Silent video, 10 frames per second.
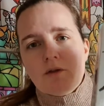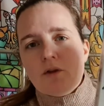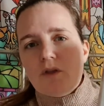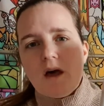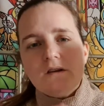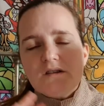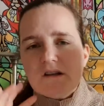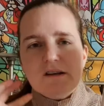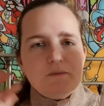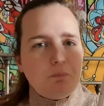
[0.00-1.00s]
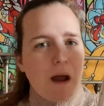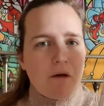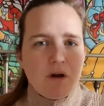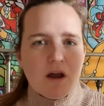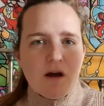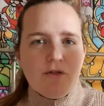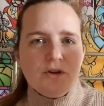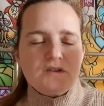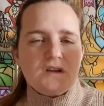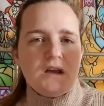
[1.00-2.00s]
that there's this barrier
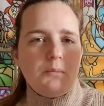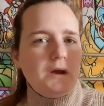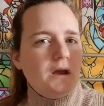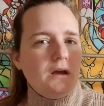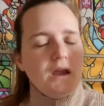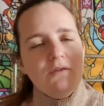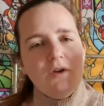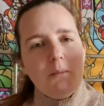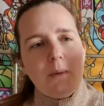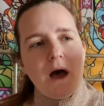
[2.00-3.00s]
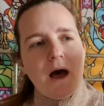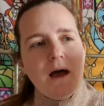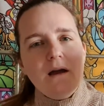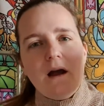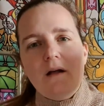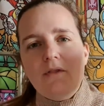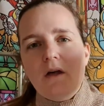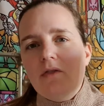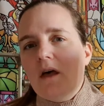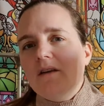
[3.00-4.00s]
that's keeping evil at bay, and
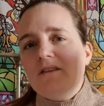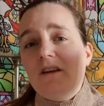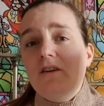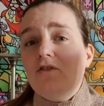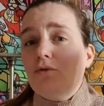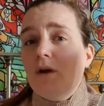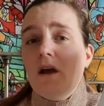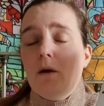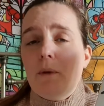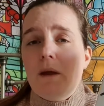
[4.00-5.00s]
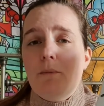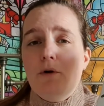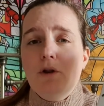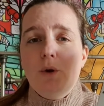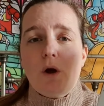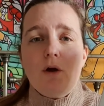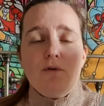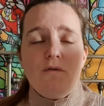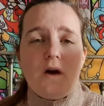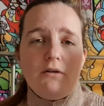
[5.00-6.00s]
then there's these three young people who are going
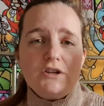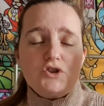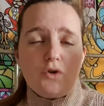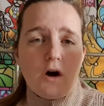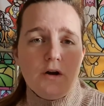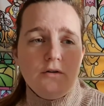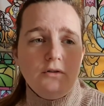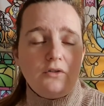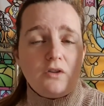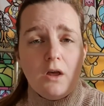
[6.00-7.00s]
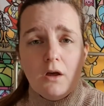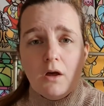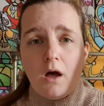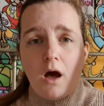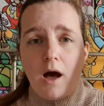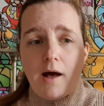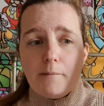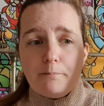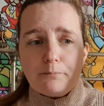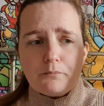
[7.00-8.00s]
through various trials,
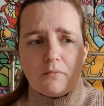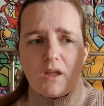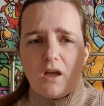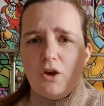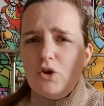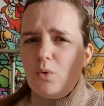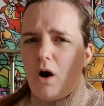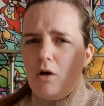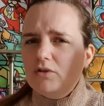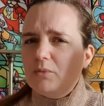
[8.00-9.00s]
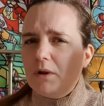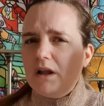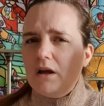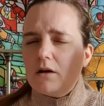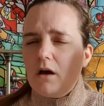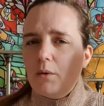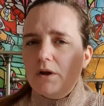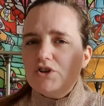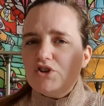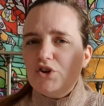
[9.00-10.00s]
um, who ultimately are
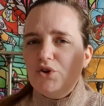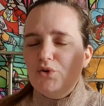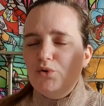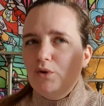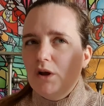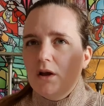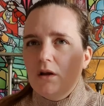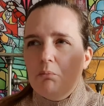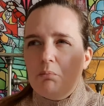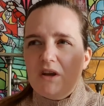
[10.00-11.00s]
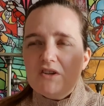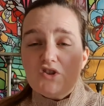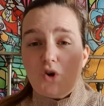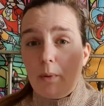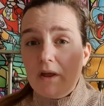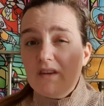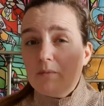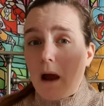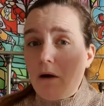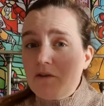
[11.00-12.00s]
going to be stopping this
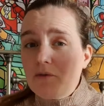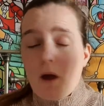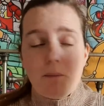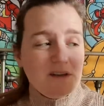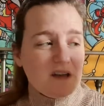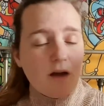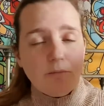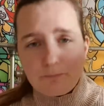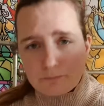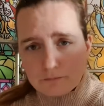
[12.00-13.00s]
barrier from coming down.